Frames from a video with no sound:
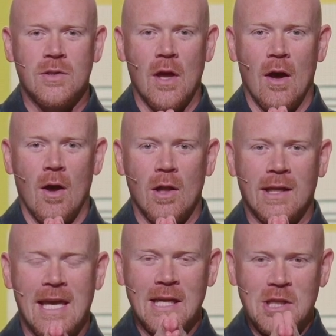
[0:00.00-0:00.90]
the
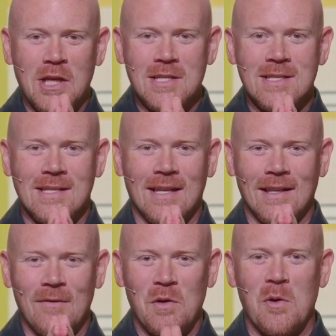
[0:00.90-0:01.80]
kitchens and
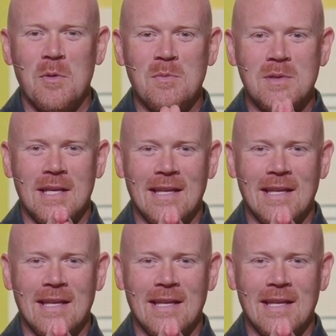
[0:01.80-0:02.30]
living rooms